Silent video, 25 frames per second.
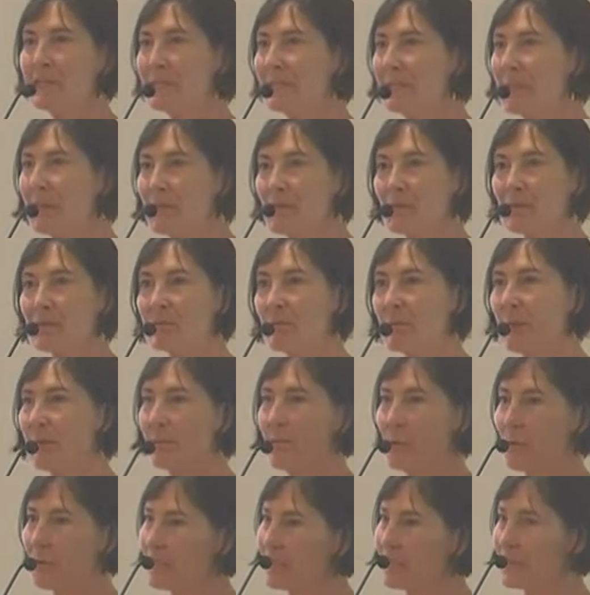to say those
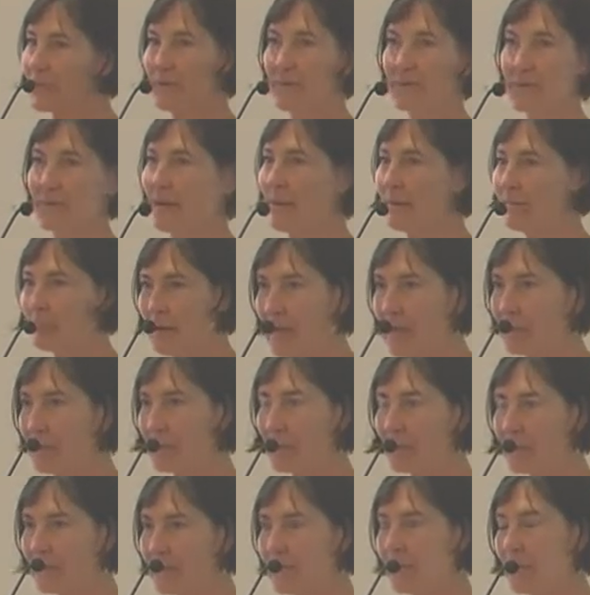breakpoints are the right
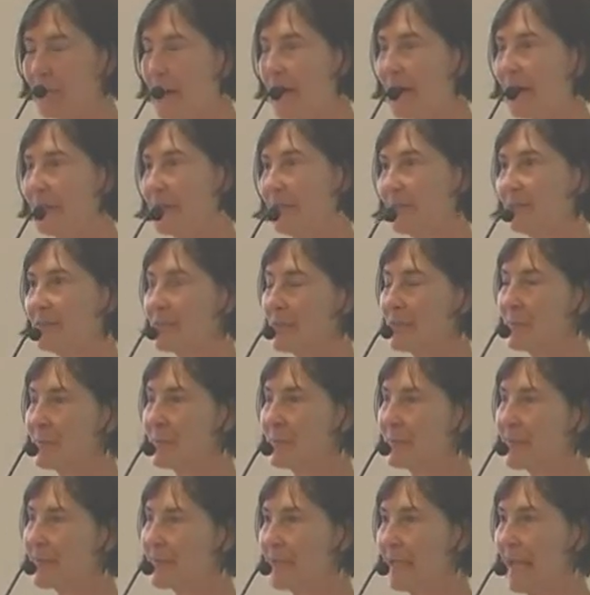breakpoints, right? Just
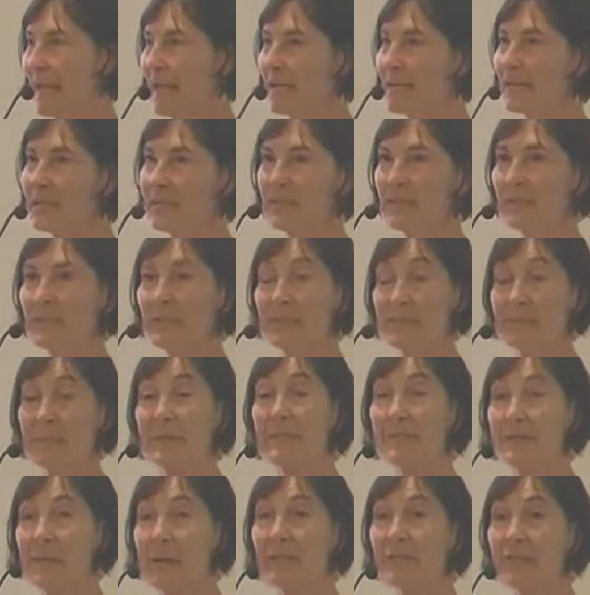because Canada used them,
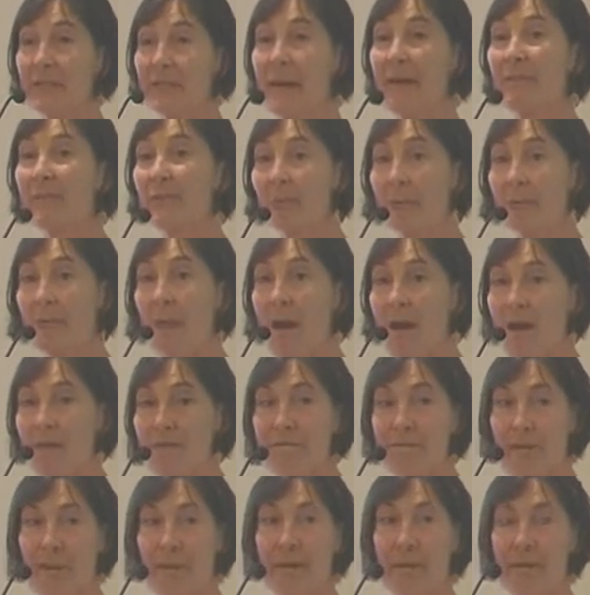especially after we
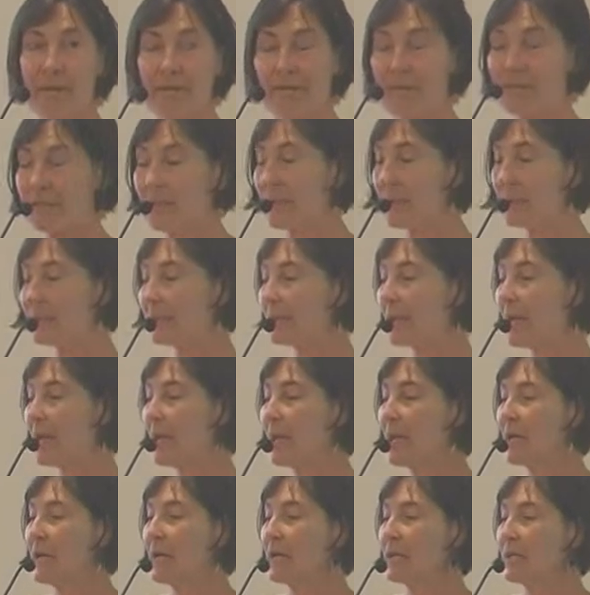modified their index.
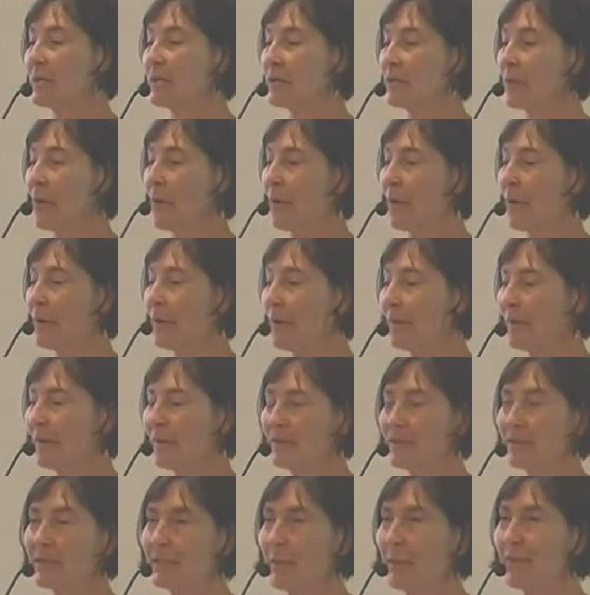So
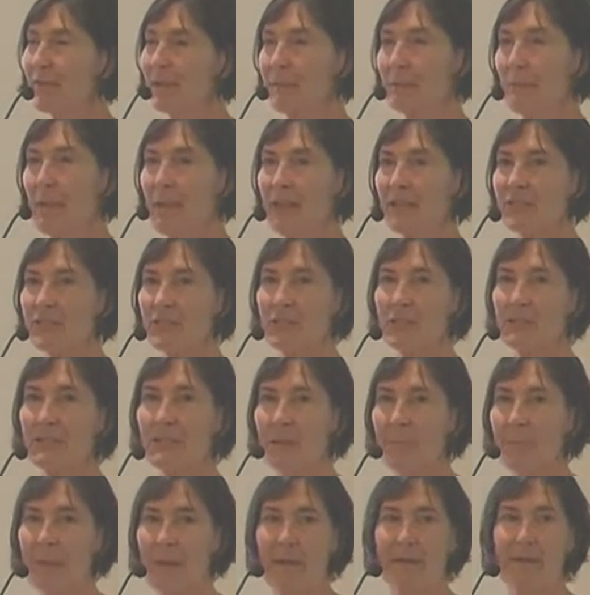there's something
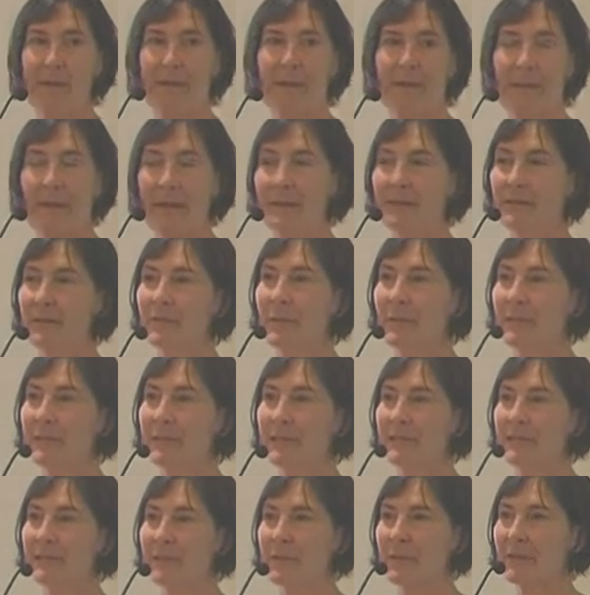magical about them. I don't know what
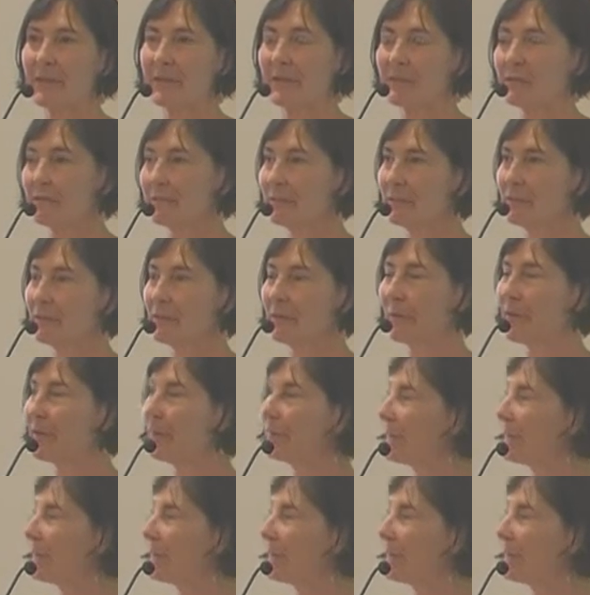it is, but I